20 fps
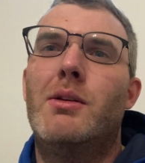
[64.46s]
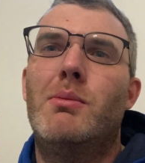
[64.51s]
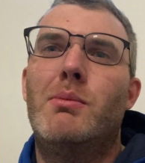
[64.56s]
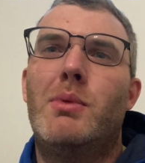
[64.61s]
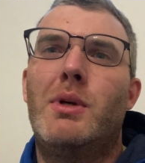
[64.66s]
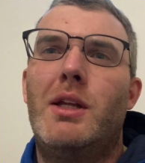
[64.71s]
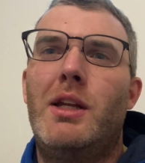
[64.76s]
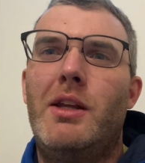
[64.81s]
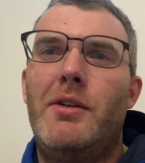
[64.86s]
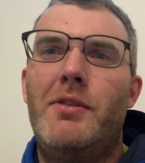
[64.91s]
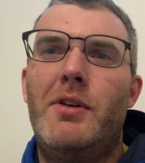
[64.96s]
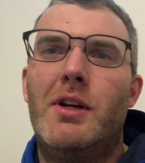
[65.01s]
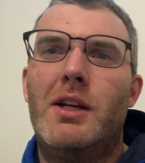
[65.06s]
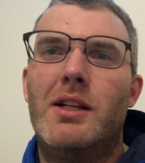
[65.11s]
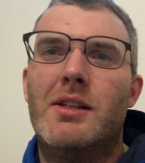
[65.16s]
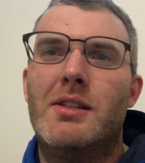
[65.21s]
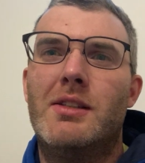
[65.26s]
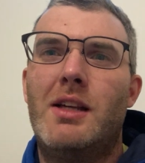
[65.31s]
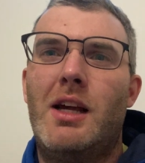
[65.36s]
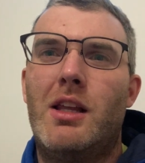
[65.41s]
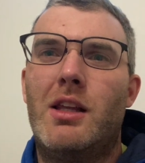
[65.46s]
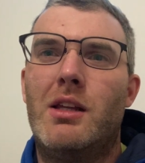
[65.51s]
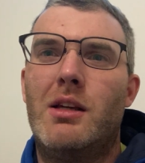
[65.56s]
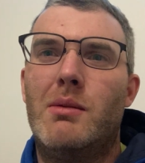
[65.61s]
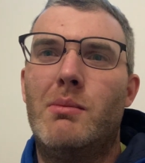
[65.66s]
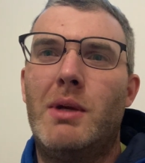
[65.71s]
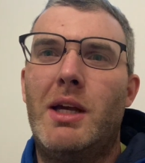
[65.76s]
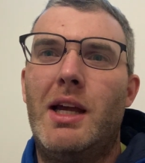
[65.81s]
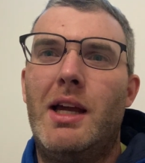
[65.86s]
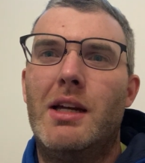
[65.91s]
But if you're gonna sell
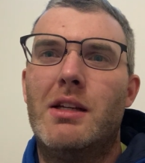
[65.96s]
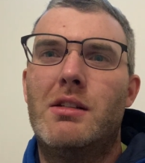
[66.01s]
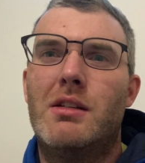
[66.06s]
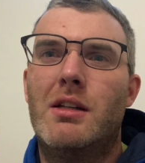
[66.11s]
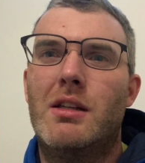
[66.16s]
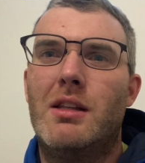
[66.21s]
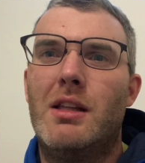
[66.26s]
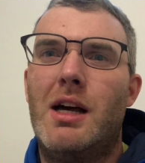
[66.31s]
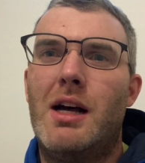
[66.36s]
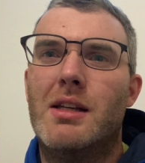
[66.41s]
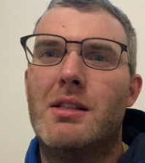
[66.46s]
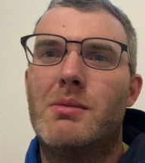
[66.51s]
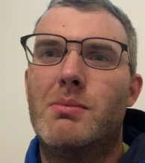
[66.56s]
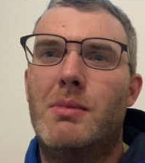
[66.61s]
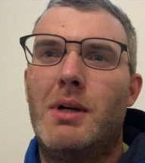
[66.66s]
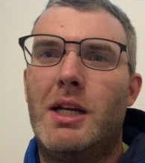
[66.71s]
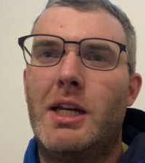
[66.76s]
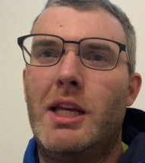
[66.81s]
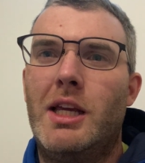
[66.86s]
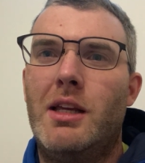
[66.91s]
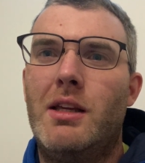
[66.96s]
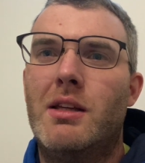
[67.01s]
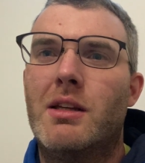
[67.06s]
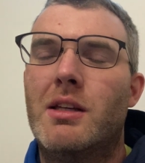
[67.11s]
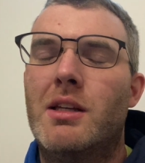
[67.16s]
them, I actually lost money,